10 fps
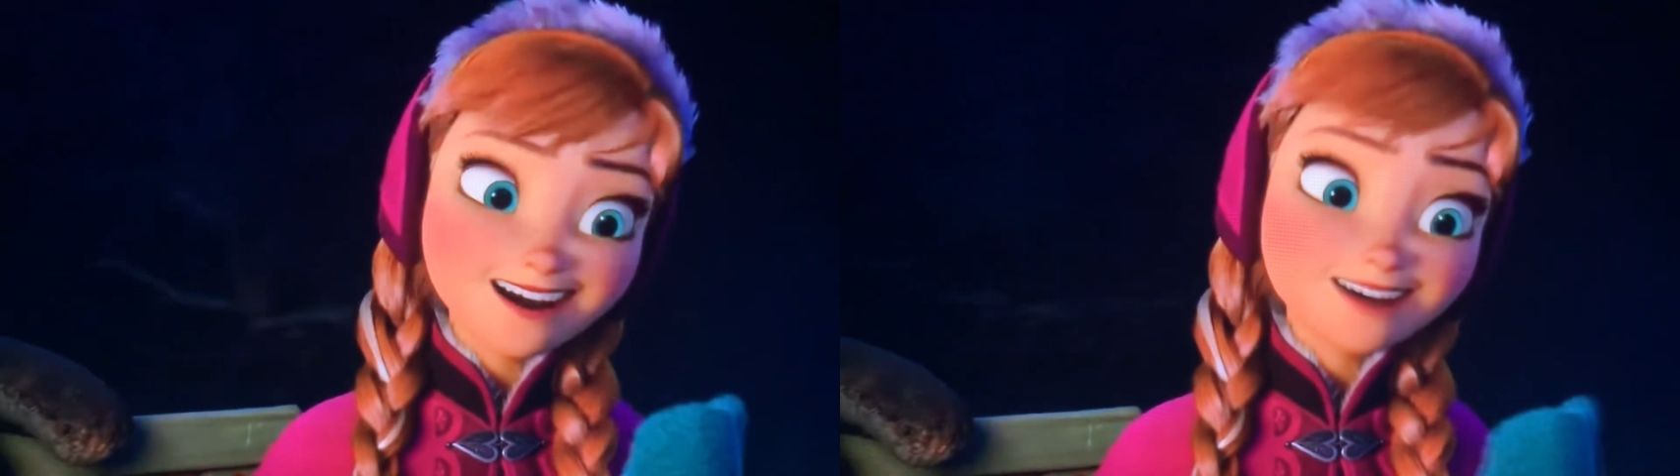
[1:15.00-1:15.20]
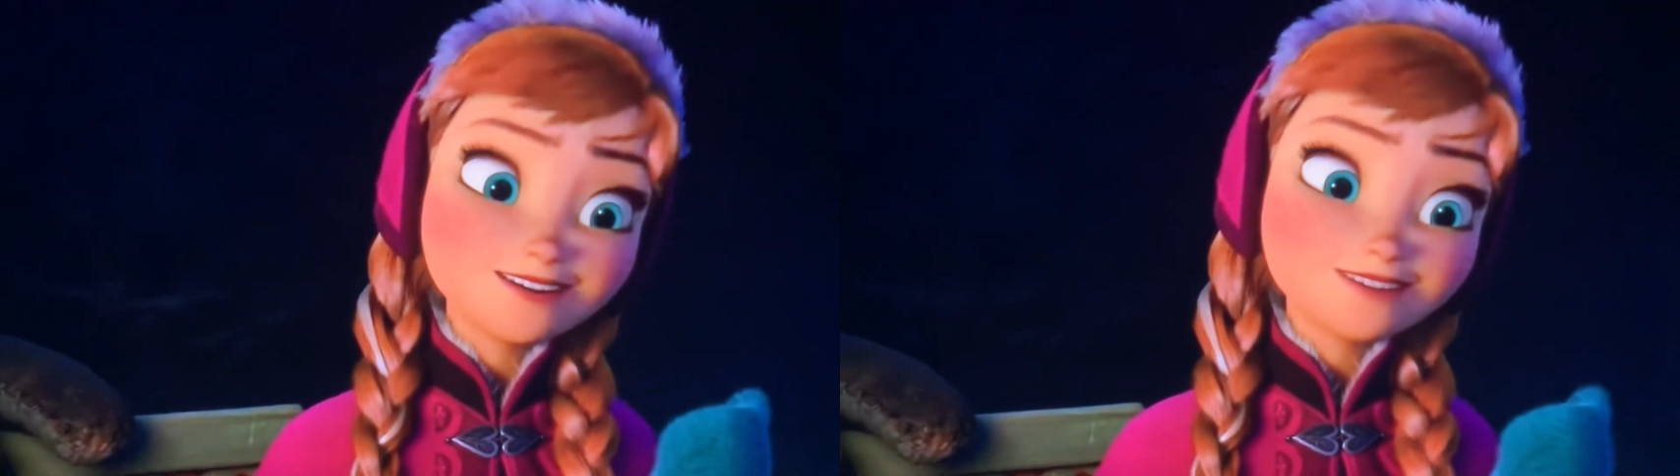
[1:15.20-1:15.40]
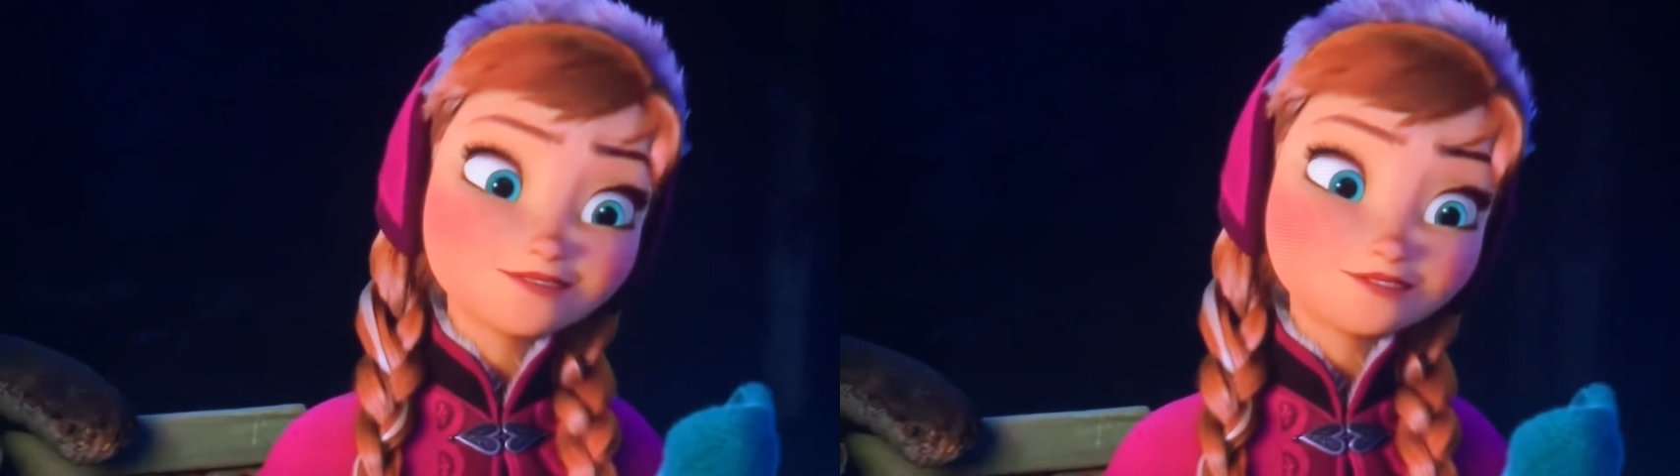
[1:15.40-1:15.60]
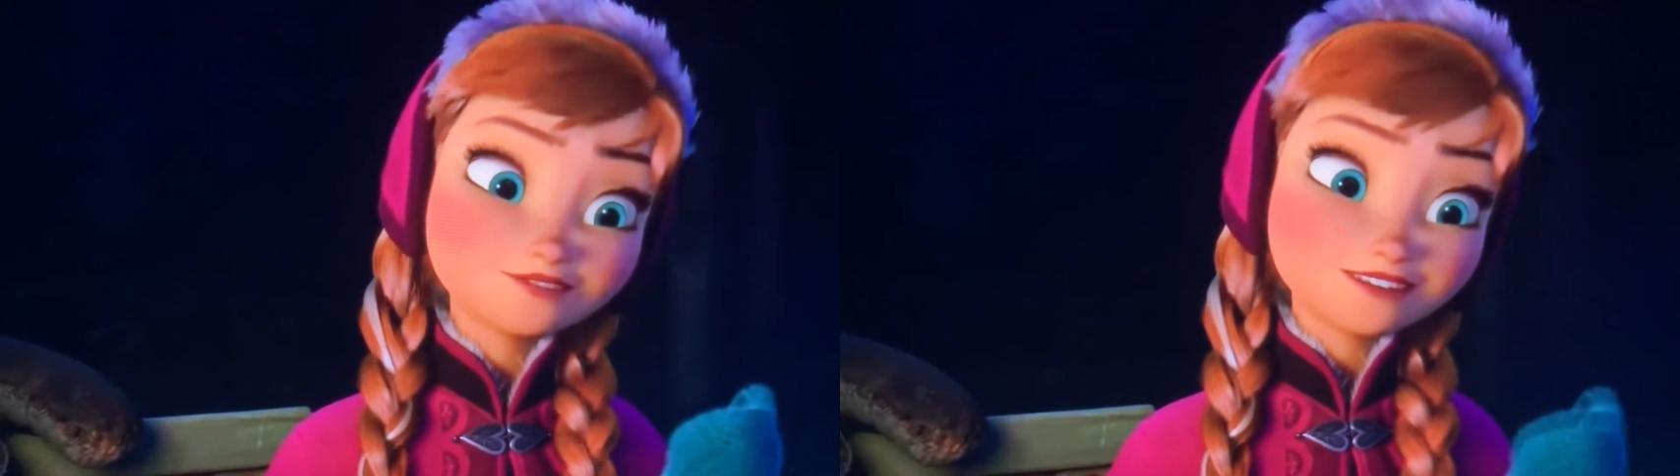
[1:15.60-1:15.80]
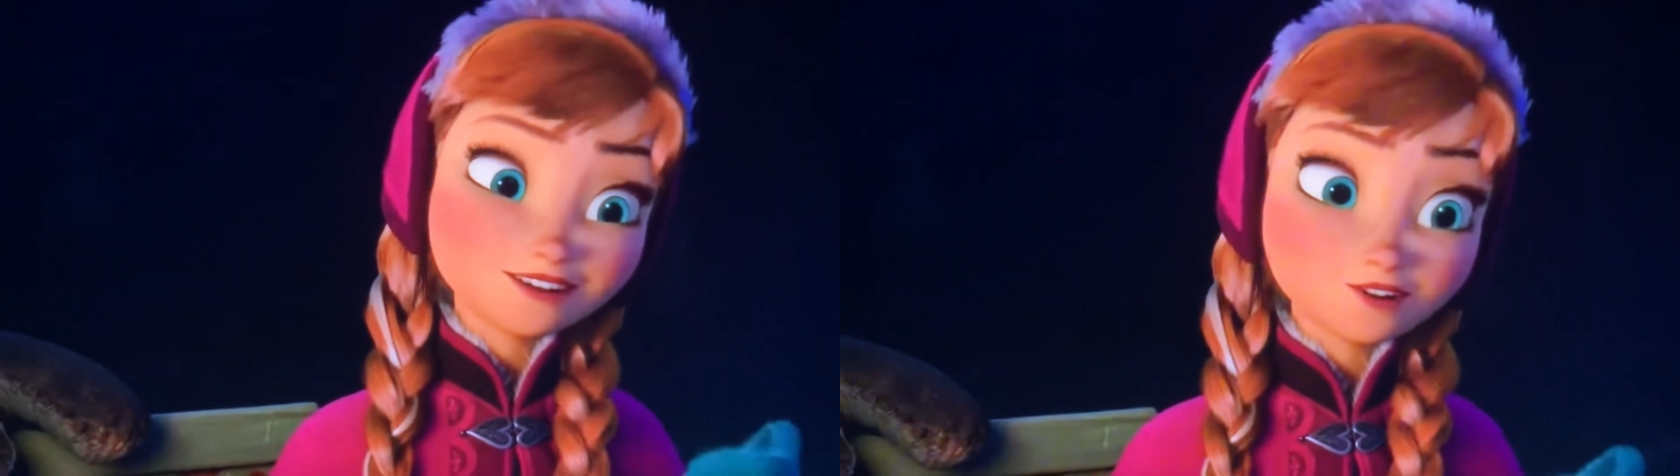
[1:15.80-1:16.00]
But
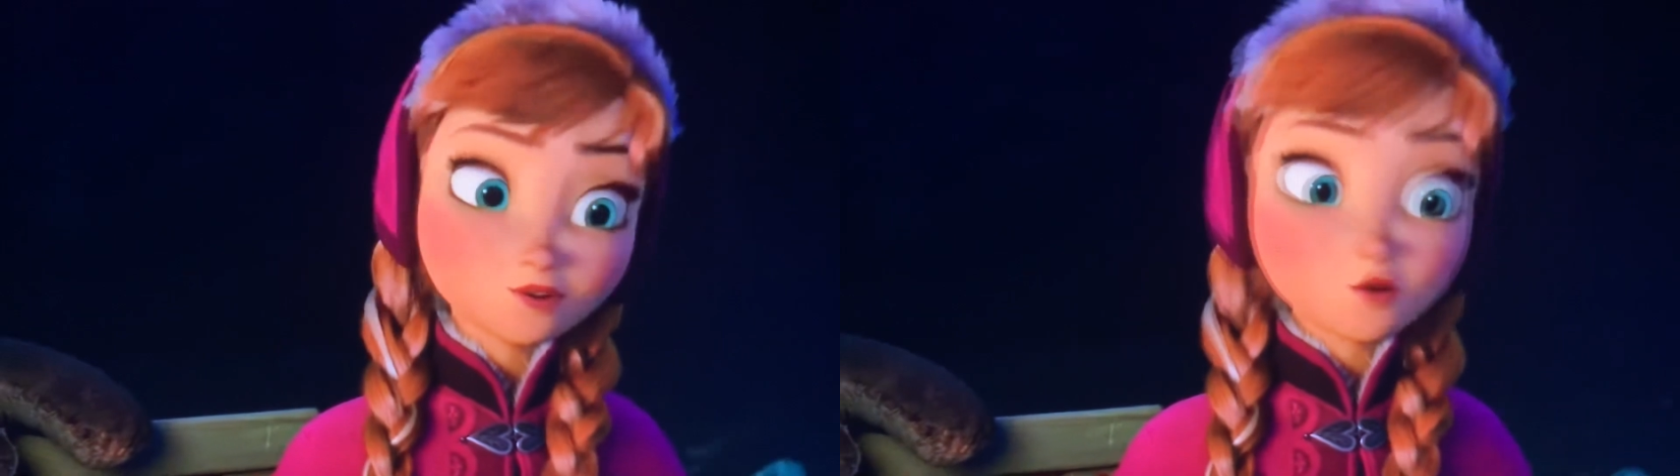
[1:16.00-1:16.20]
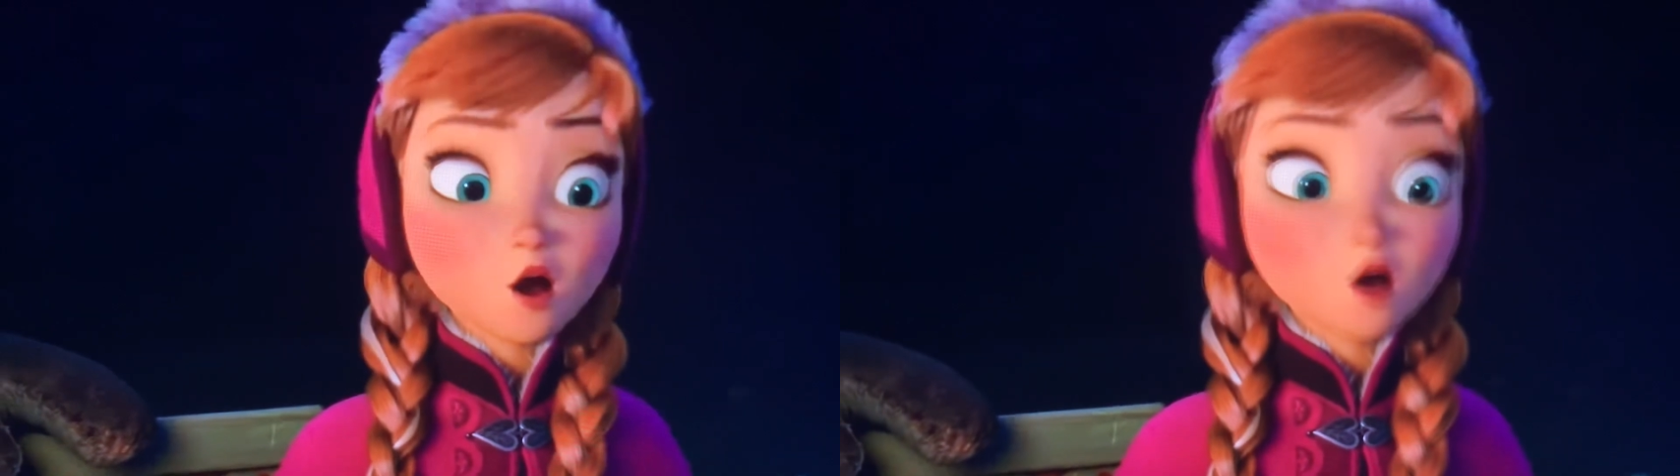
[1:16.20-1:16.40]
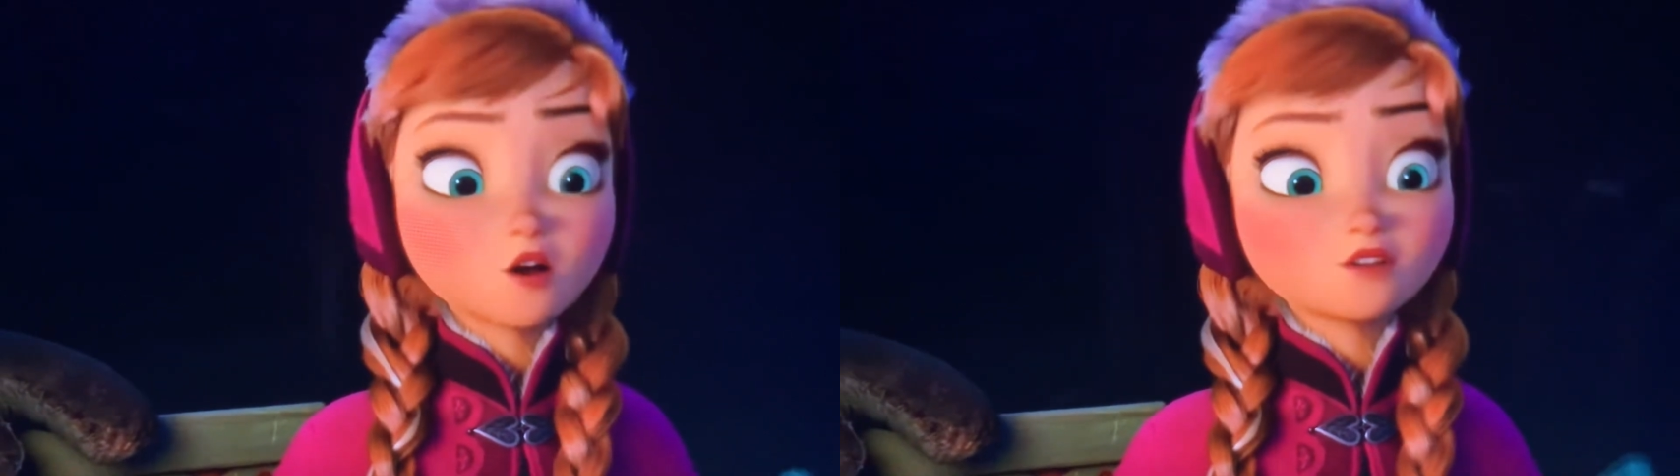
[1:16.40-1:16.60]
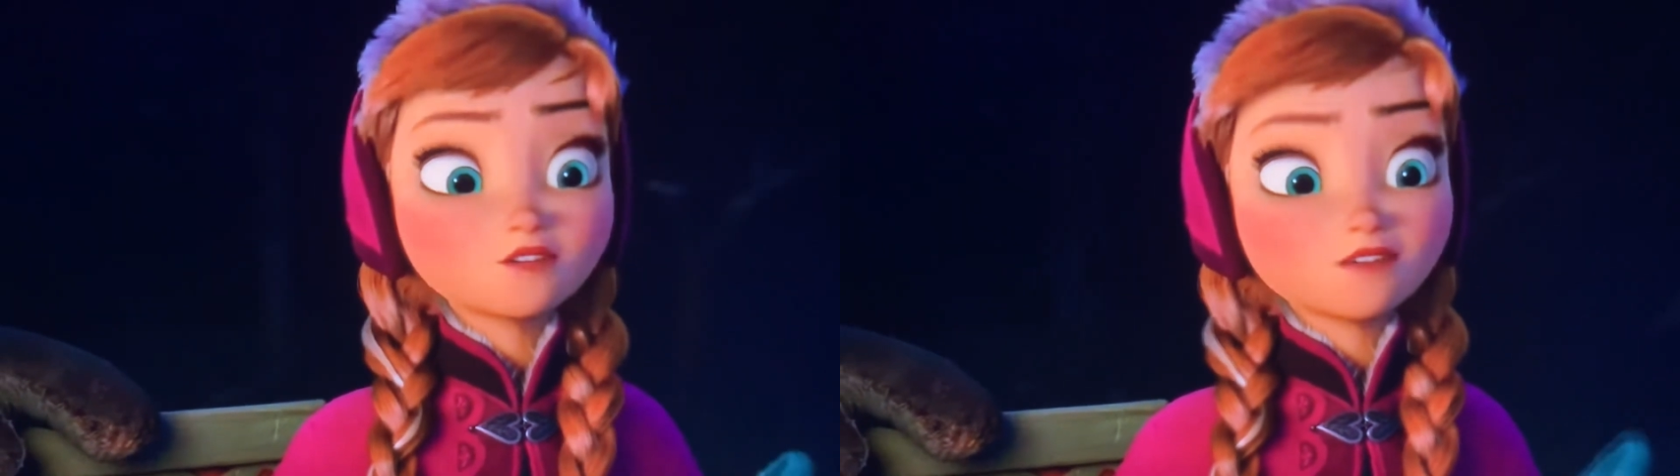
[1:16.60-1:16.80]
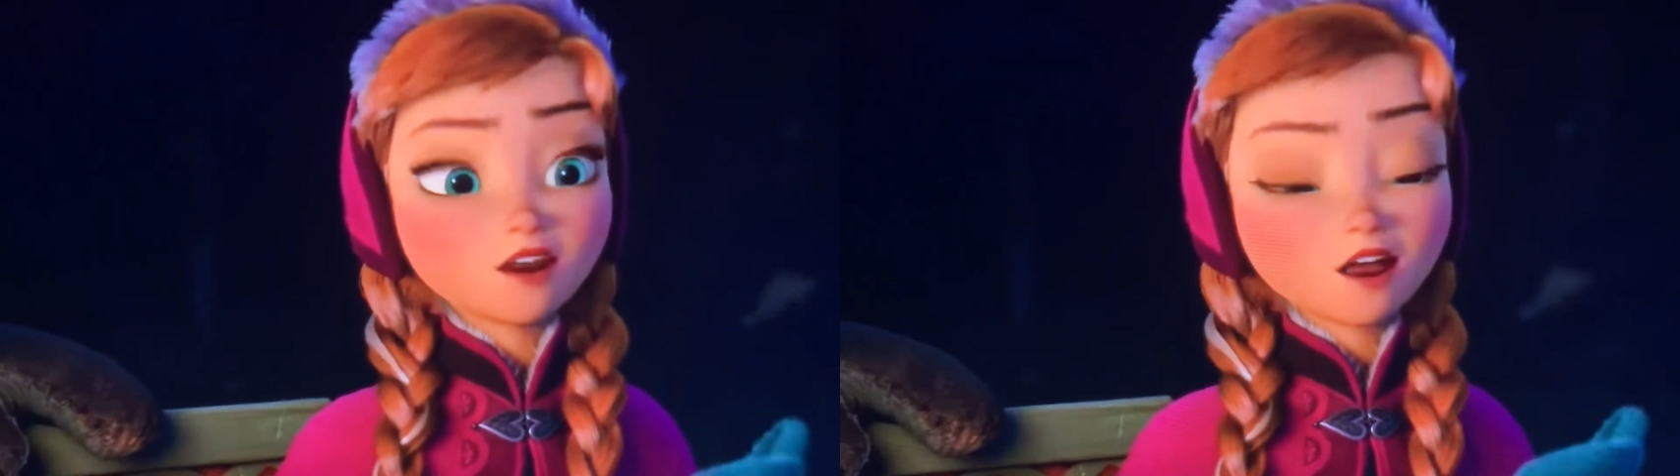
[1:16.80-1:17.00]
there's
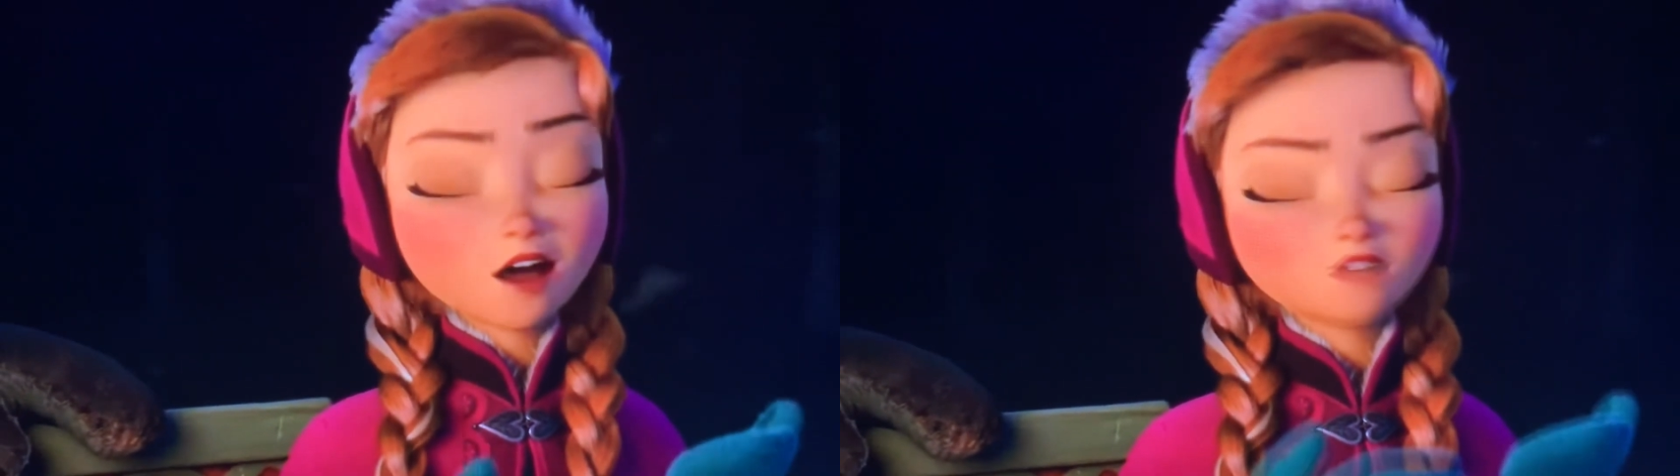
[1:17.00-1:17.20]
robbers